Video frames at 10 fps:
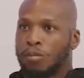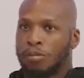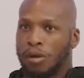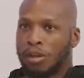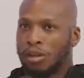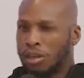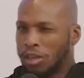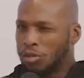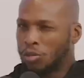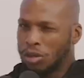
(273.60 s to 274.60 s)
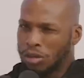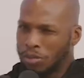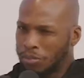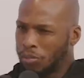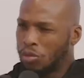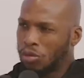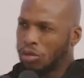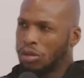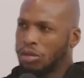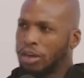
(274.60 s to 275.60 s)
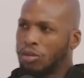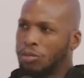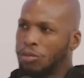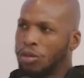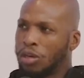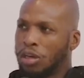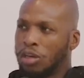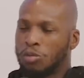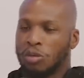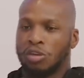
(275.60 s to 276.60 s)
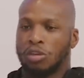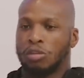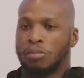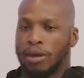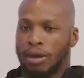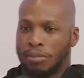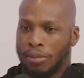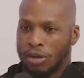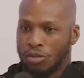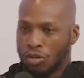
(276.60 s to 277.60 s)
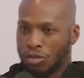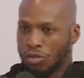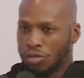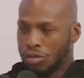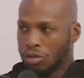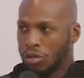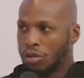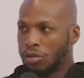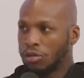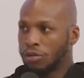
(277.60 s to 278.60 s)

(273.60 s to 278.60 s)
But these ones are more integral, more key, especially to my growth. So